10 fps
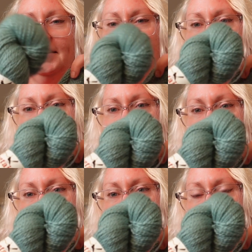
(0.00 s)
This is the
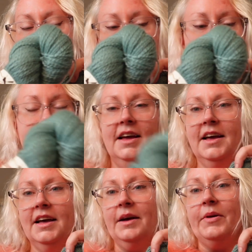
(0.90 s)
colour.
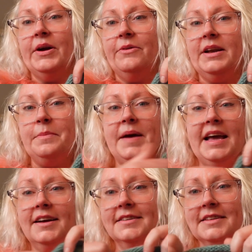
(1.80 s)
I'm going really
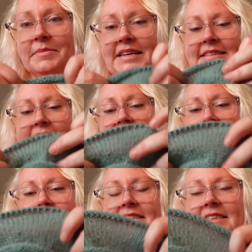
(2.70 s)
pink because I'm
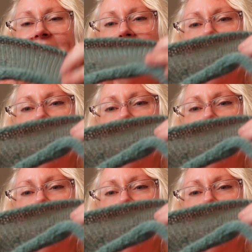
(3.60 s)
excited.